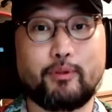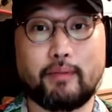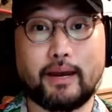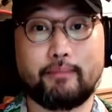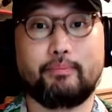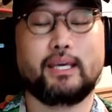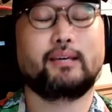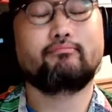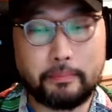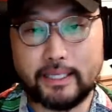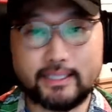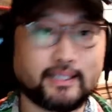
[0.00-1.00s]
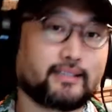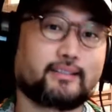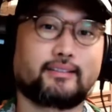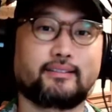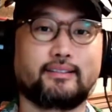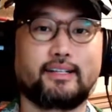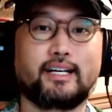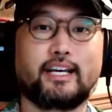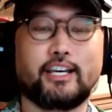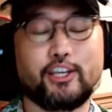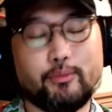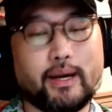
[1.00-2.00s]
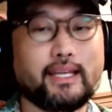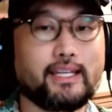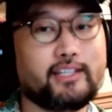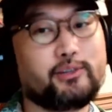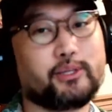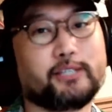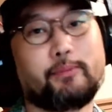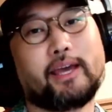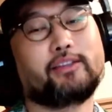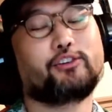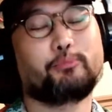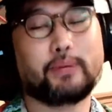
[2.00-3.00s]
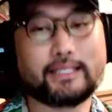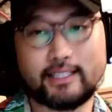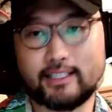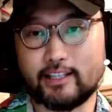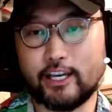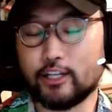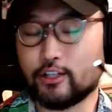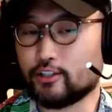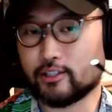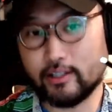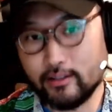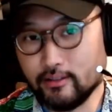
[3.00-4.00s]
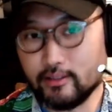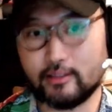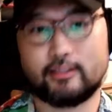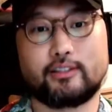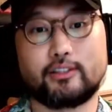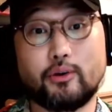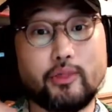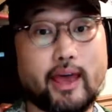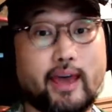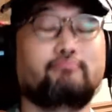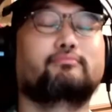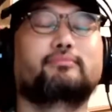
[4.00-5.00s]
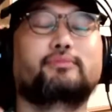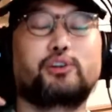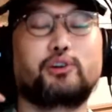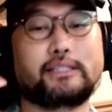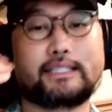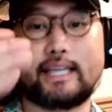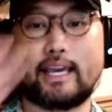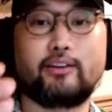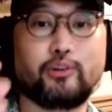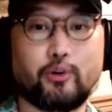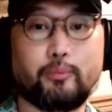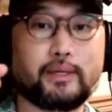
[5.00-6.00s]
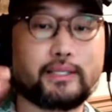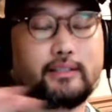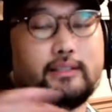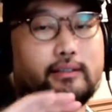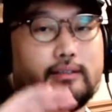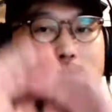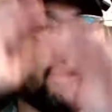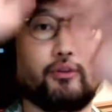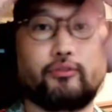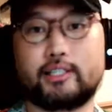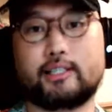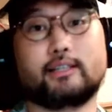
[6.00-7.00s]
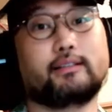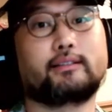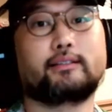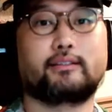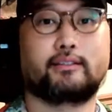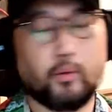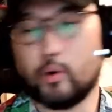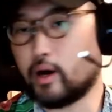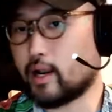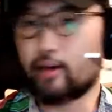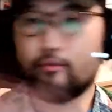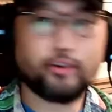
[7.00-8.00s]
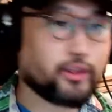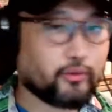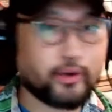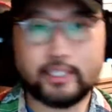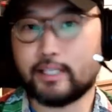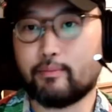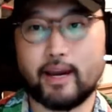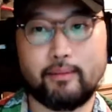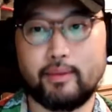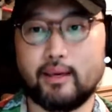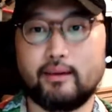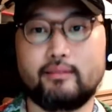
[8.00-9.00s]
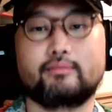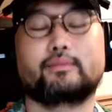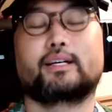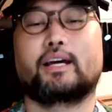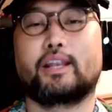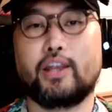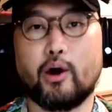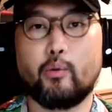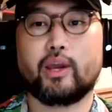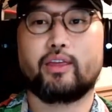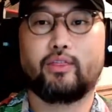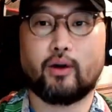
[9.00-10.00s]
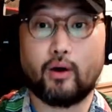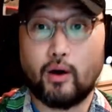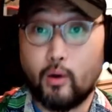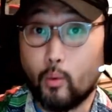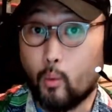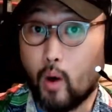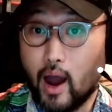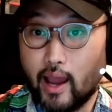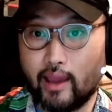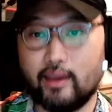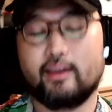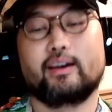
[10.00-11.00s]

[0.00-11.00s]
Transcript: might be business. You might need to expand your business English skills so that you can scale your business overseas. Whatever the reason might be, knowing the why